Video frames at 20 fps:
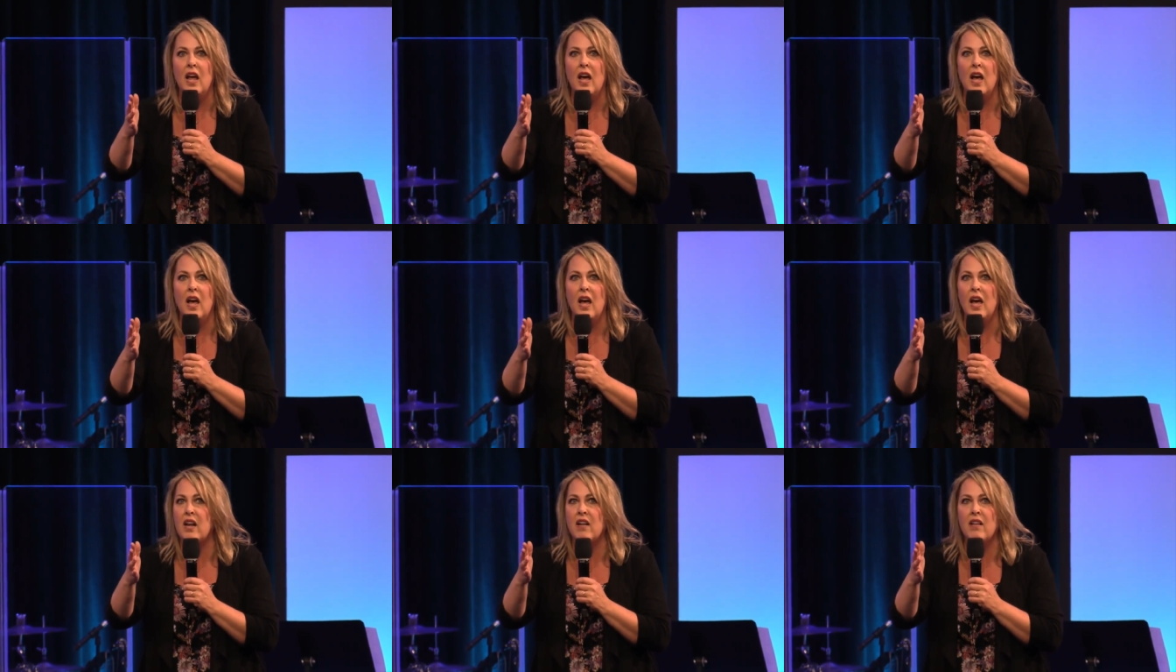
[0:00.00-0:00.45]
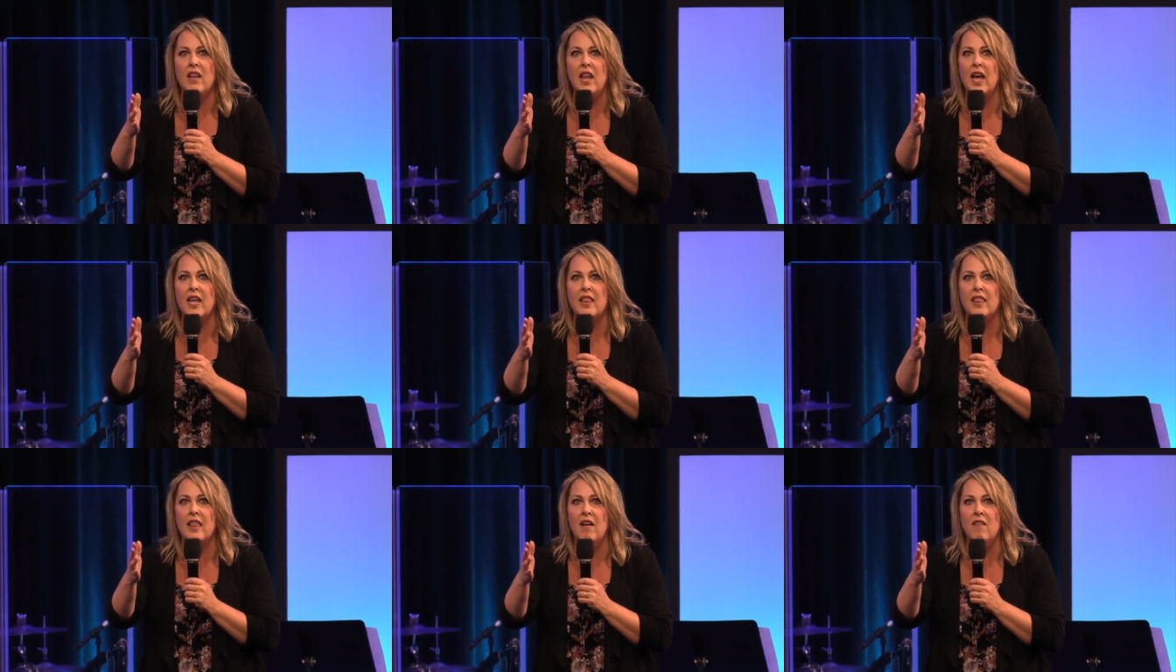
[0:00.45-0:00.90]
I don't
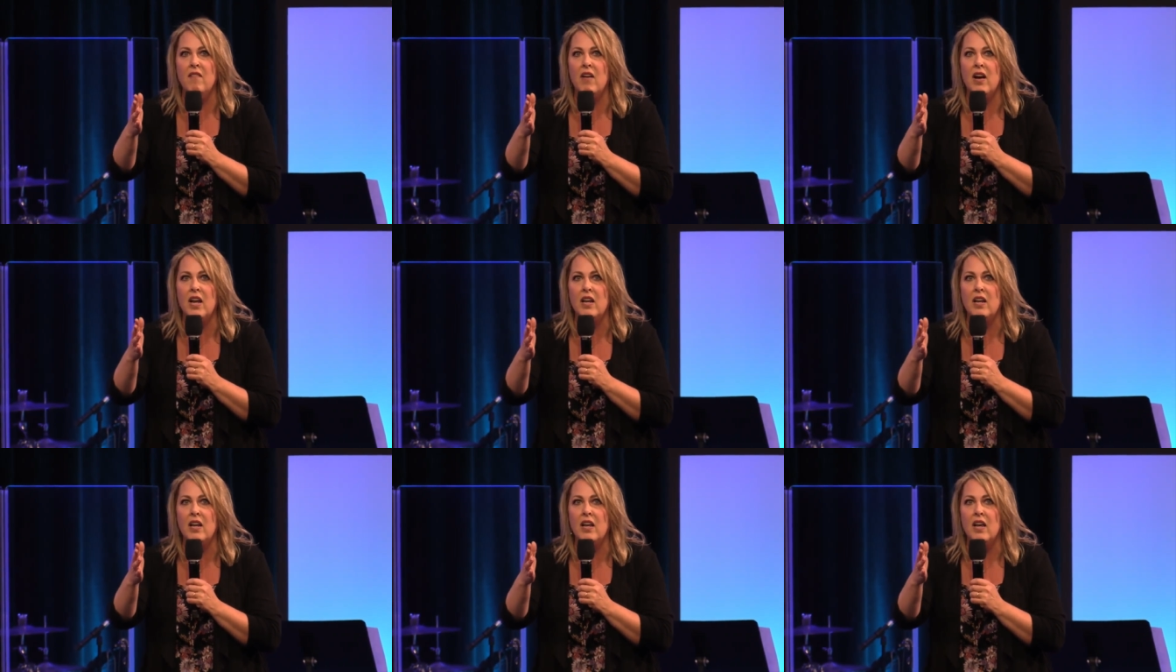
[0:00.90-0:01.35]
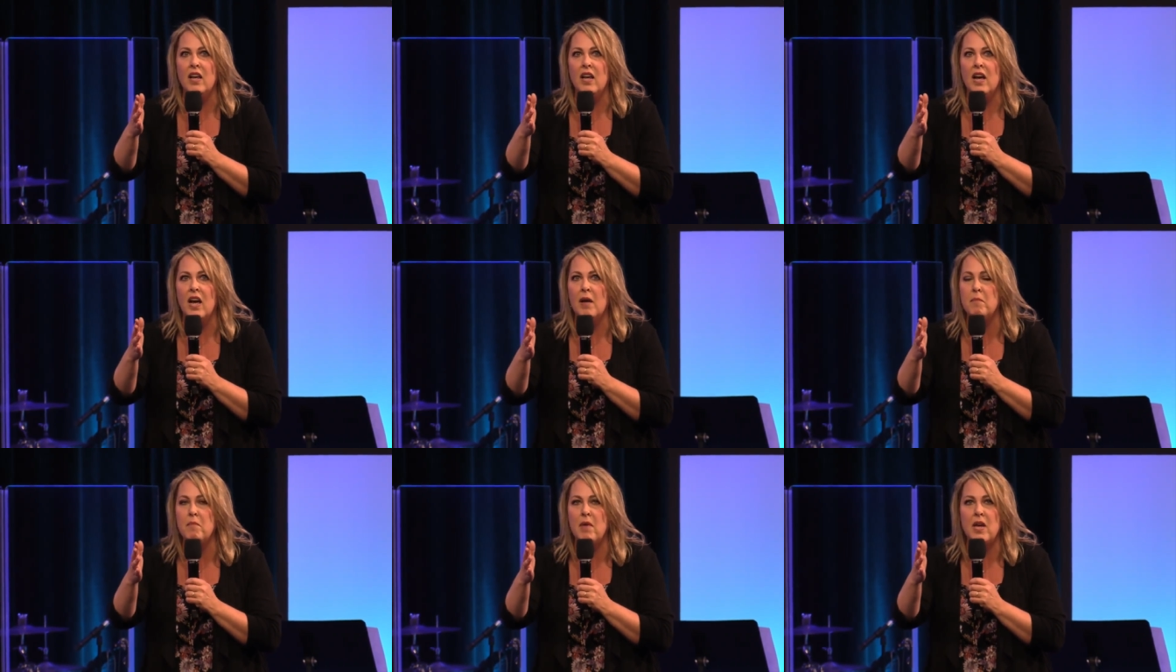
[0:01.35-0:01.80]
like that one.
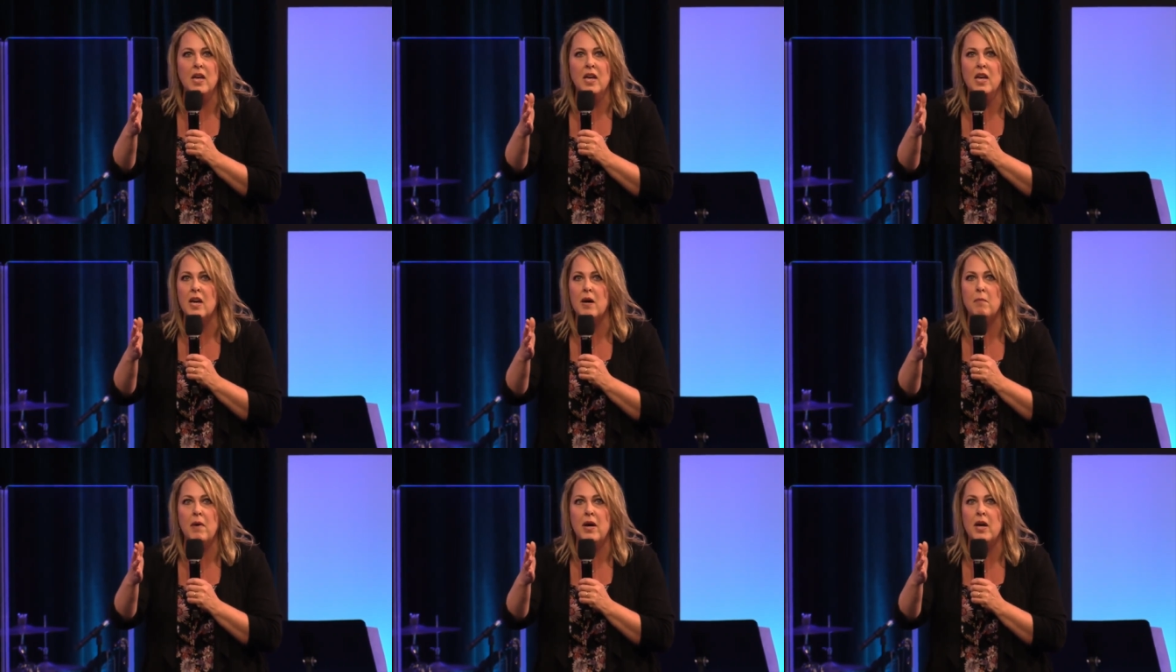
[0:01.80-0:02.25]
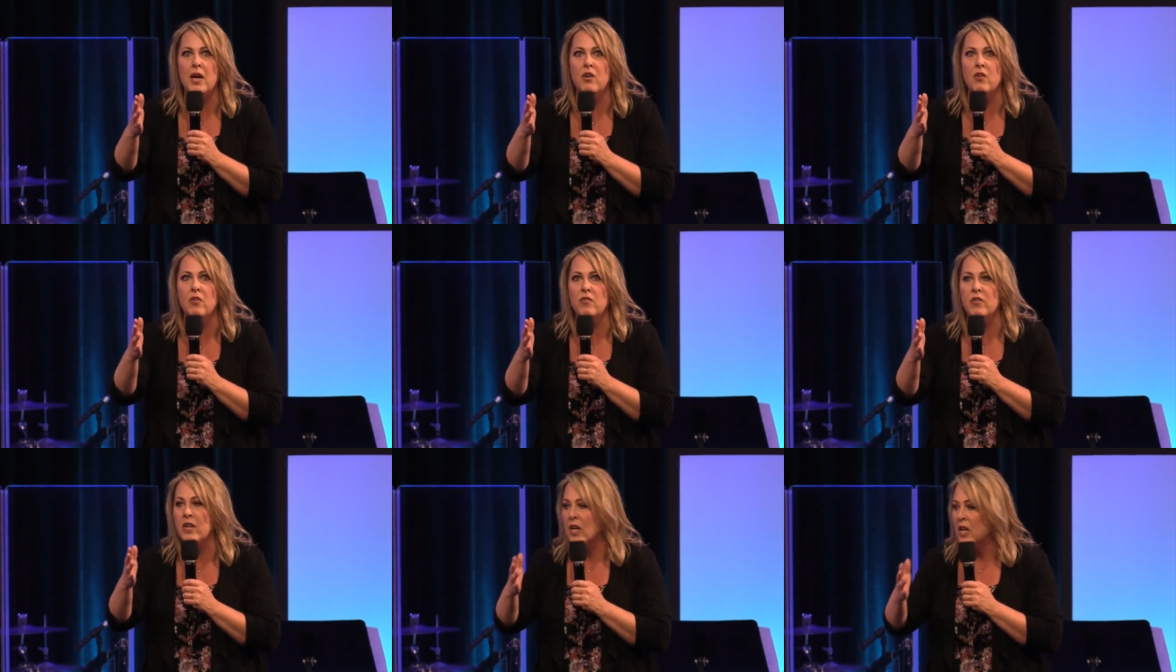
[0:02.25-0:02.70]
I'm making up my
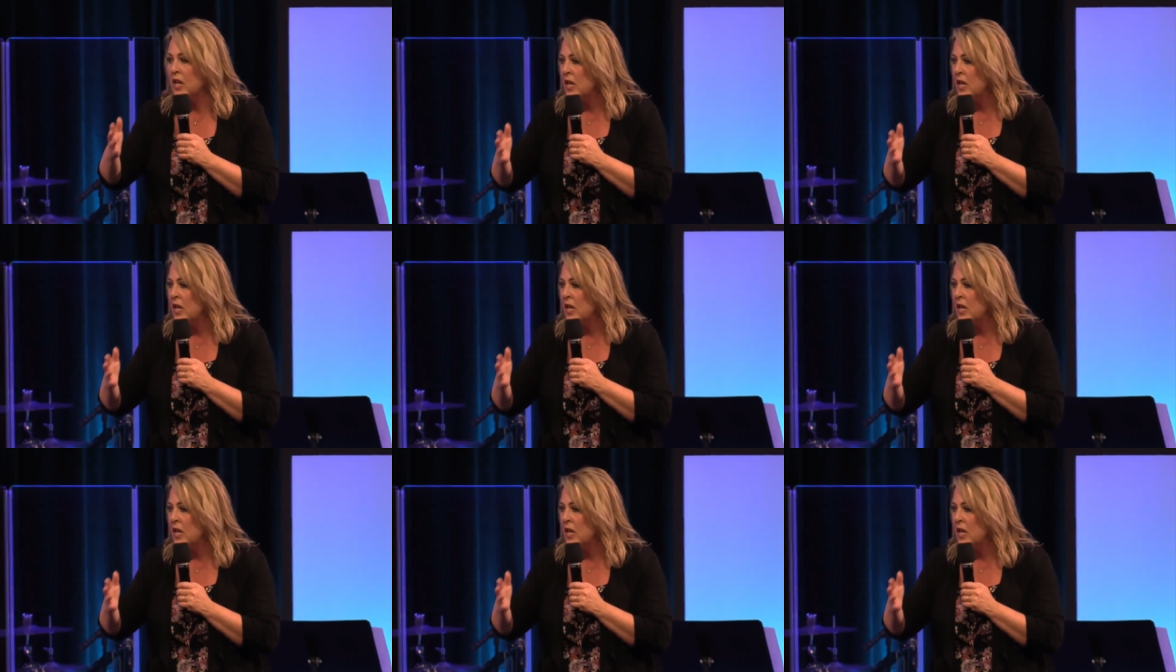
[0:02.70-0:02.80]
own.